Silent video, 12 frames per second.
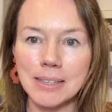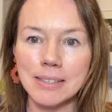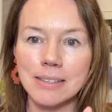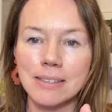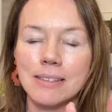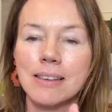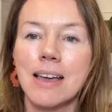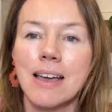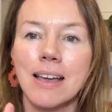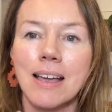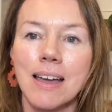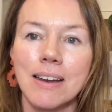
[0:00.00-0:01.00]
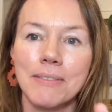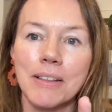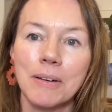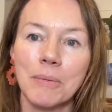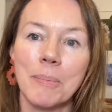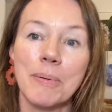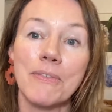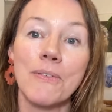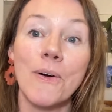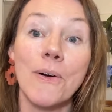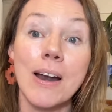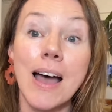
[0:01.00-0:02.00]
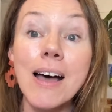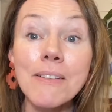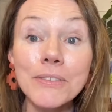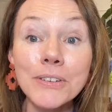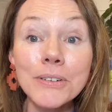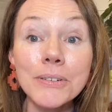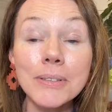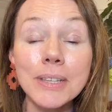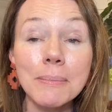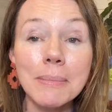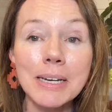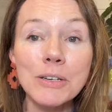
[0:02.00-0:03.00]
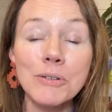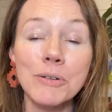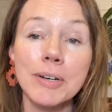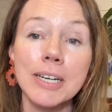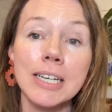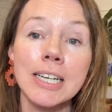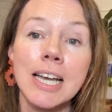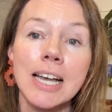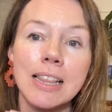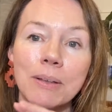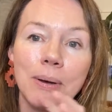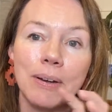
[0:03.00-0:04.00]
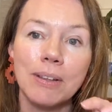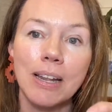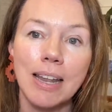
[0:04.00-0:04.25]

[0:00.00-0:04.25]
this is kind of a little before and after the mentoring. The one on the